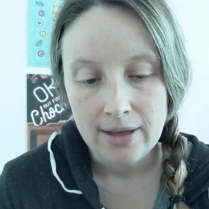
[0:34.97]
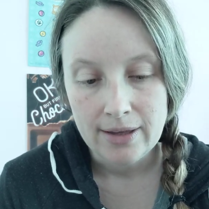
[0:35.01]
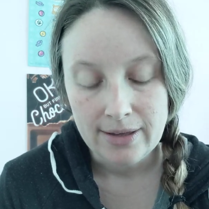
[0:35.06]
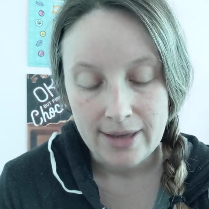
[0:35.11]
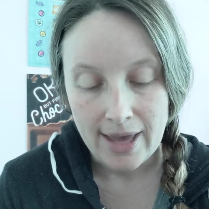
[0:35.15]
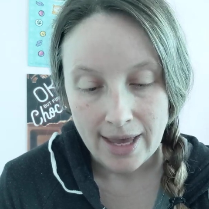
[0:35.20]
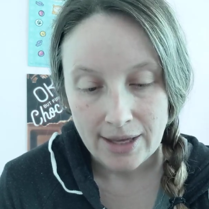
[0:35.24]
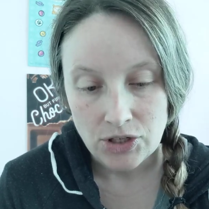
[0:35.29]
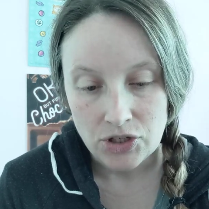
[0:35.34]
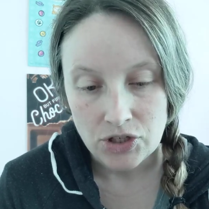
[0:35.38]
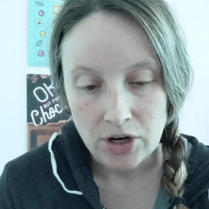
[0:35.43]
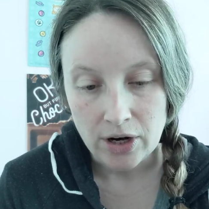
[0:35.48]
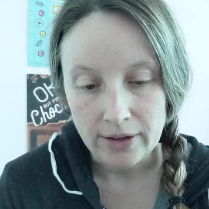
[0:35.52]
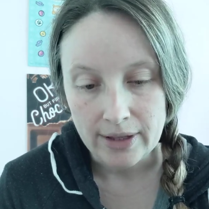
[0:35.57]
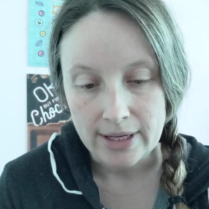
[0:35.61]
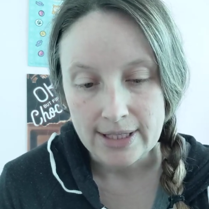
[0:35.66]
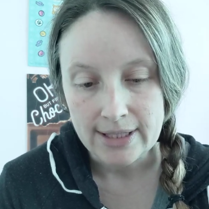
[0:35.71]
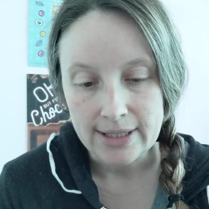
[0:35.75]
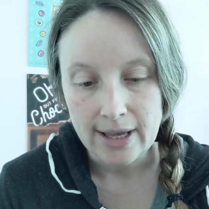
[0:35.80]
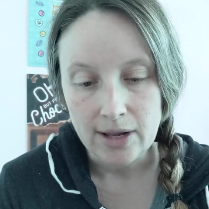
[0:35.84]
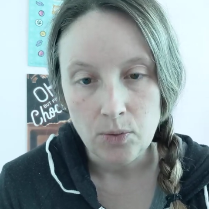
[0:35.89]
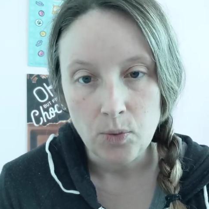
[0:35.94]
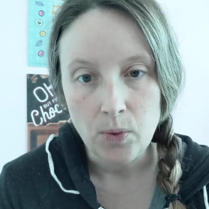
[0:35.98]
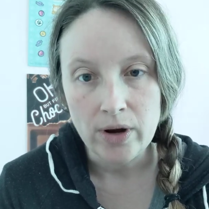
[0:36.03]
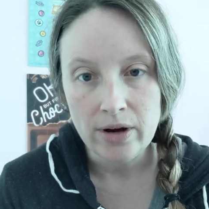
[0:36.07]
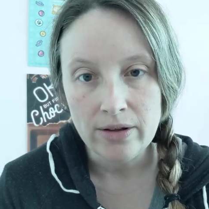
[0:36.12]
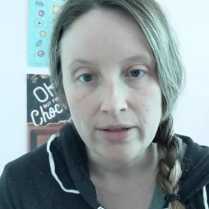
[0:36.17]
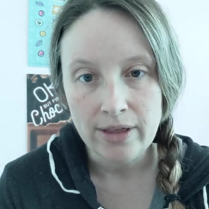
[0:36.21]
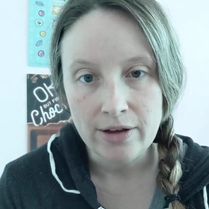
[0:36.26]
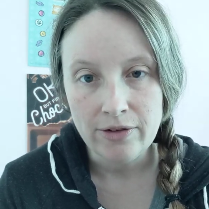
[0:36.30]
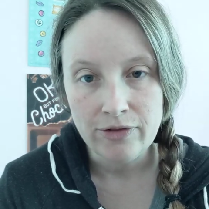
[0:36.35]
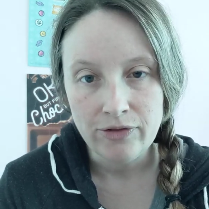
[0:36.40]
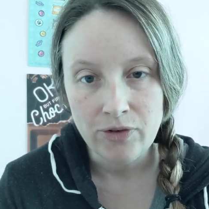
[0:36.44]
Yes, Charlie said. What are
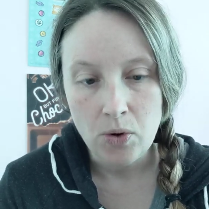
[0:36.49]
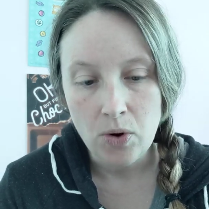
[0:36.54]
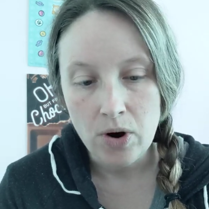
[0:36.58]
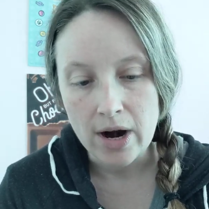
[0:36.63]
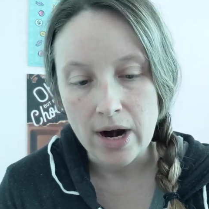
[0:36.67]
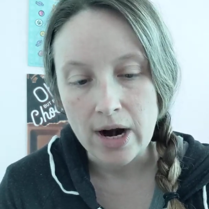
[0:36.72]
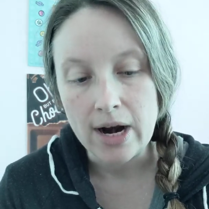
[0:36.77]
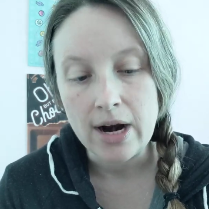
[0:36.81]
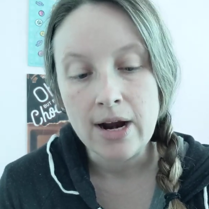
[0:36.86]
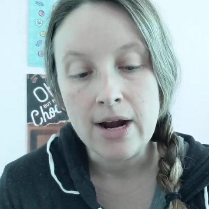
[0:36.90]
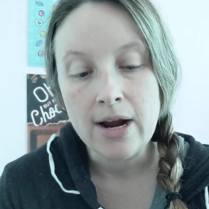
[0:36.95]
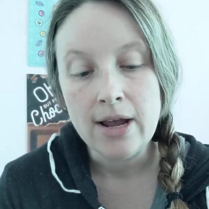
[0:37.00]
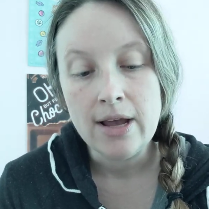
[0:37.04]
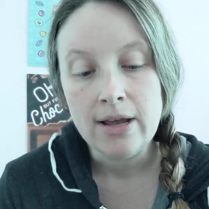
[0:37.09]
they for?